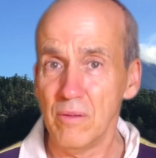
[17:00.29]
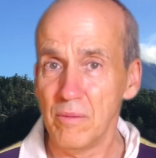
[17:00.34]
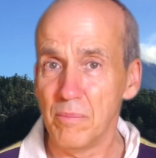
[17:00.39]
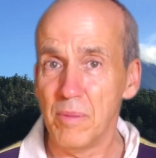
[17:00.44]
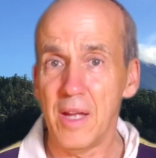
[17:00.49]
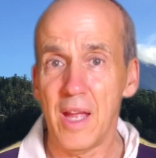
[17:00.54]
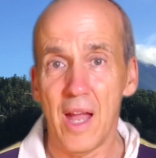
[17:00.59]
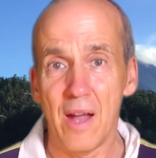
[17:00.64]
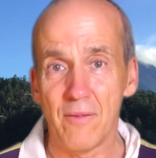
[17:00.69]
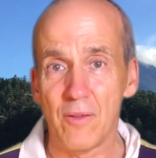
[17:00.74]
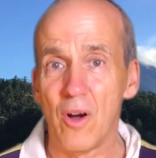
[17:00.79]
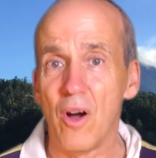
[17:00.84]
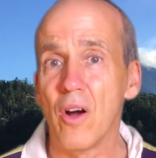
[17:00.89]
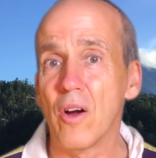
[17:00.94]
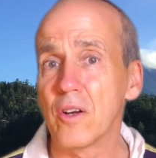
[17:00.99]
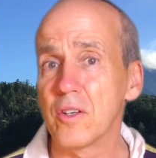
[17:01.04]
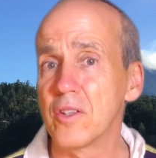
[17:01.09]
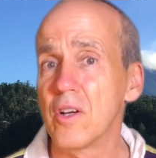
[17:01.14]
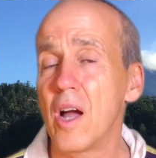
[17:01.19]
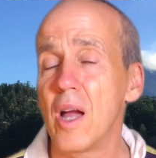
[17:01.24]
may have a
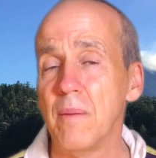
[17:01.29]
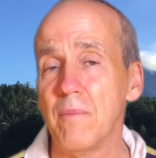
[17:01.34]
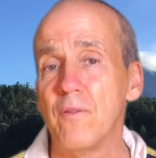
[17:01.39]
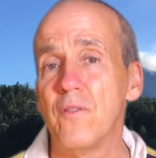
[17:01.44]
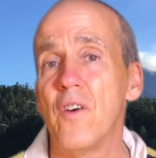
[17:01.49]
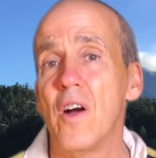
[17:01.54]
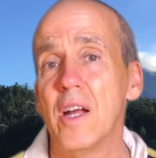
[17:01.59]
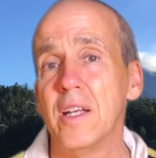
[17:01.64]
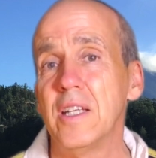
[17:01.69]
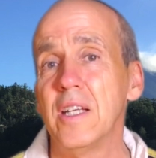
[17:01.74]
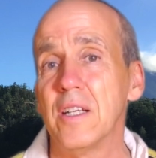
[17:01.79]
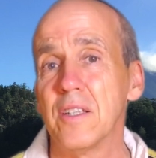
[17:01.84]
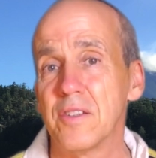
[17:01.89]
hard time finding a